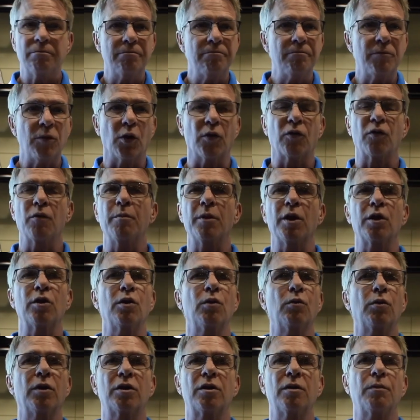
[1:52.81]
You're
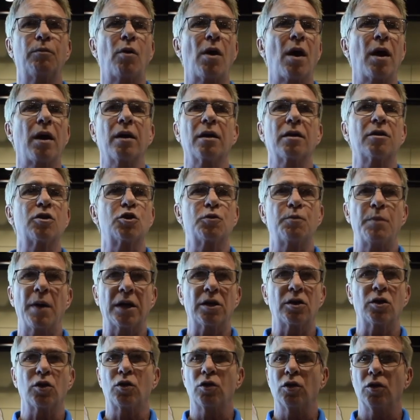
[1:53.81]
familiar with the product
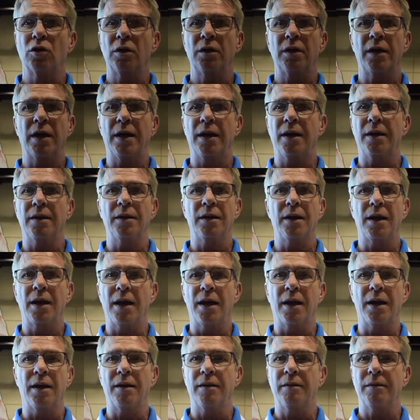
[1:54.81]
Spectacle,
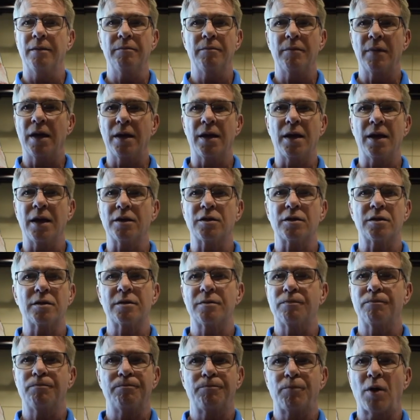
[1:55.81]
and
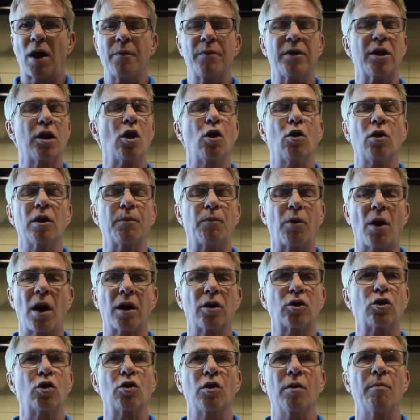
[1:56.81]
it's probably the only
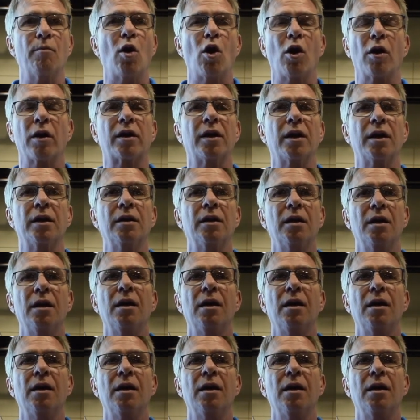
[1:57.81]
product on the market